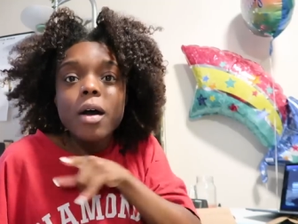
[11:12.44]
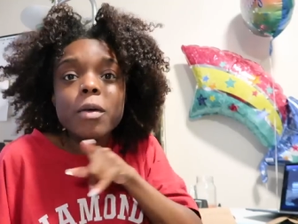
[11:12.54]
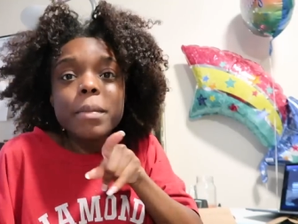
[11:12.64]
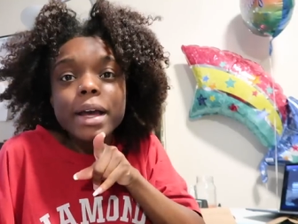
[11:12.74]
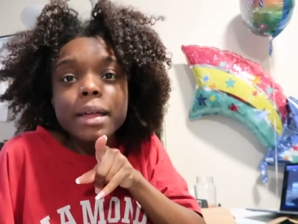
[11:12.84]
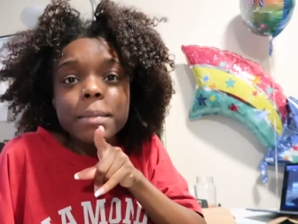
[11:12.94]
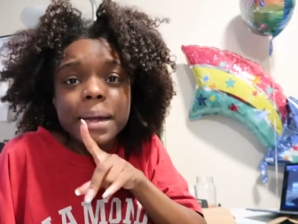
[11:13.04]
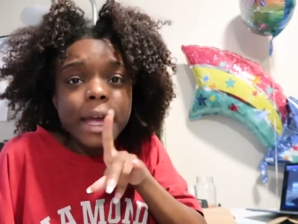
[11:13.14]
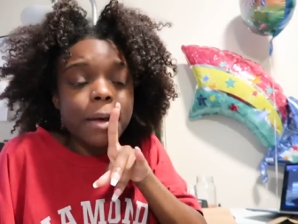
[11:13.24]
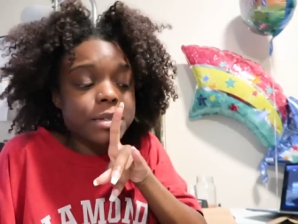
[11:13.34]
Oh my,
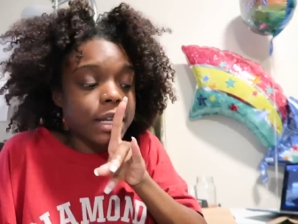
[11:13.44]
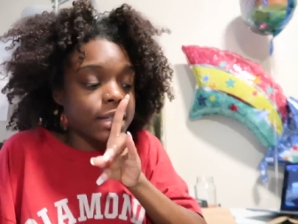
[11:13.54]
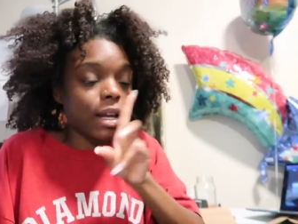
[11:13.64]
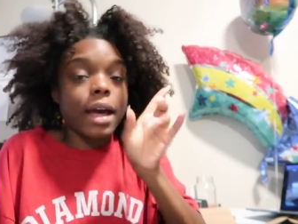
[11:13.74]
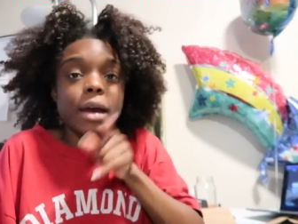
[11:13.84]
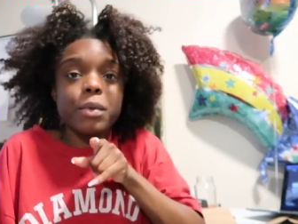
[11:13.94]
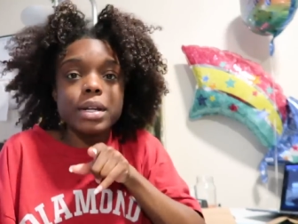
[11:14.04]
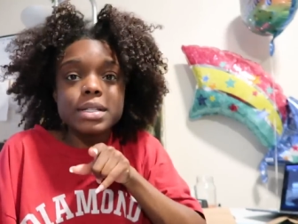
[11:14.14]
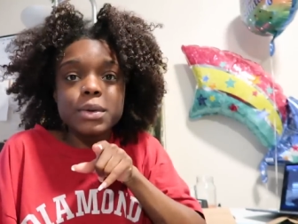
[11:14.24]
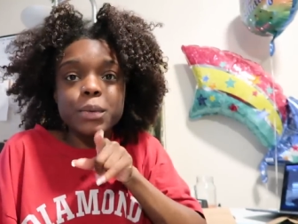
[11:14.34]
my camera's gonna die. I
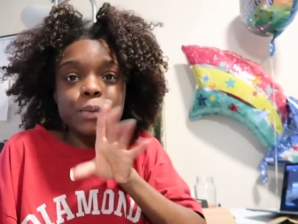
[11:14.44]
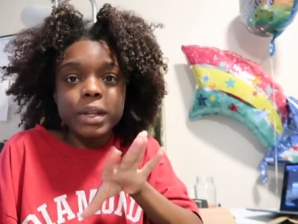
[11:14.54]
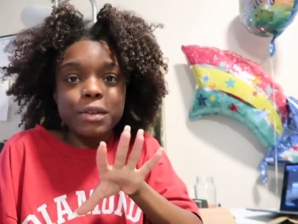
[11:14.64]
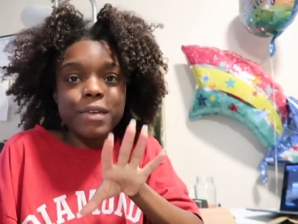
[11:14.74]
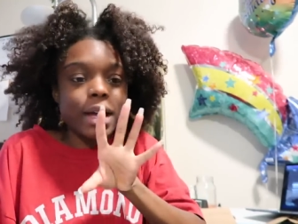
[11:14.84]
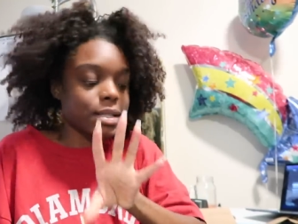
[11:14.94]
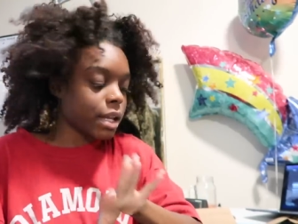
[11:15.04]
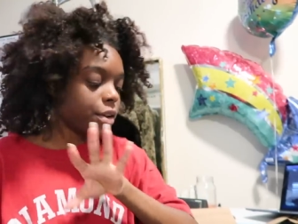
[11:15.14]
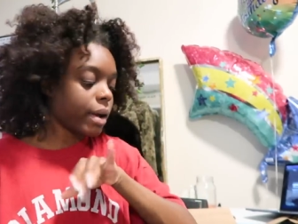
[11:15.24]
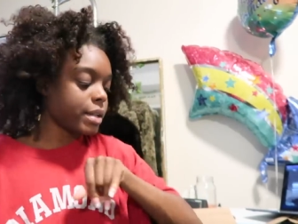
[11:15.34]
wanted to really fast
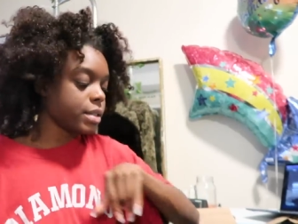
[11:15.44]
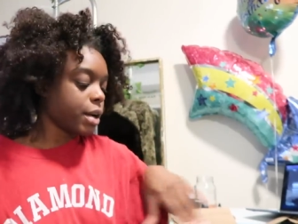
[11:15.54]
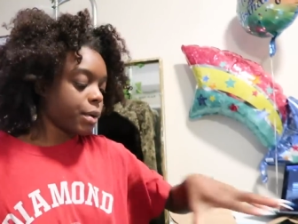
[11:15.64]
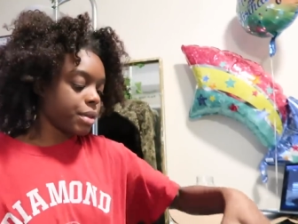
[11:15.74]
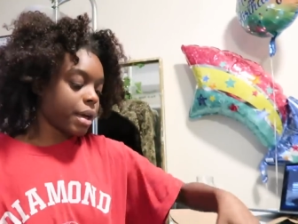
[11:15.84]
let you guys know